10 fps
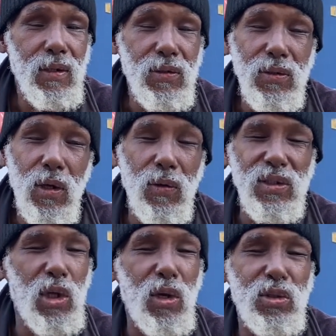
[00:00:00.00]
You know,
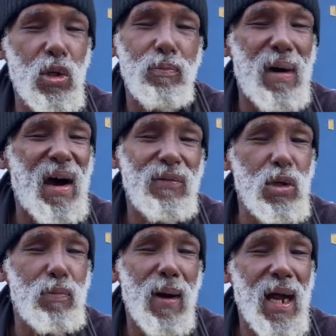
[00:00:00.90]
as long as you don't bother
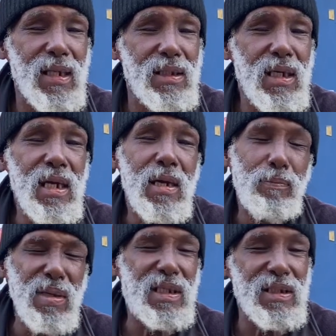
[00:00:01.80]
nobody,
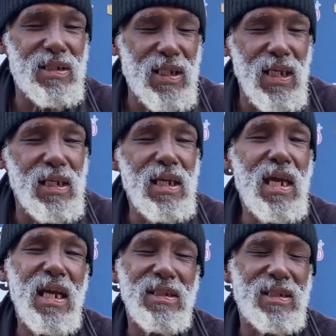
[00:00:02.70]
be content
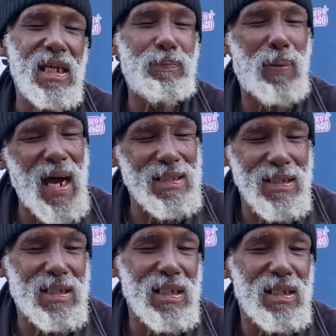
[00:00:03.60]
and stay
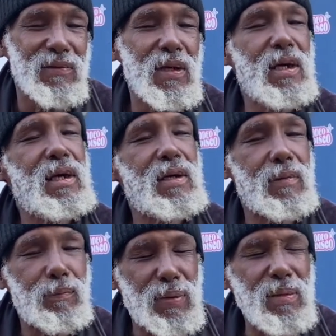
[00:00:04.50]
positive,
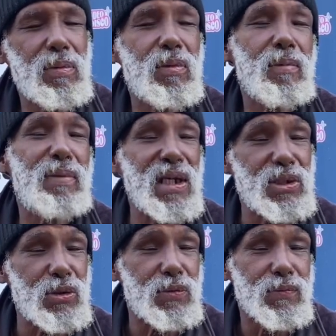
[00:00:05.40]
people will bless you.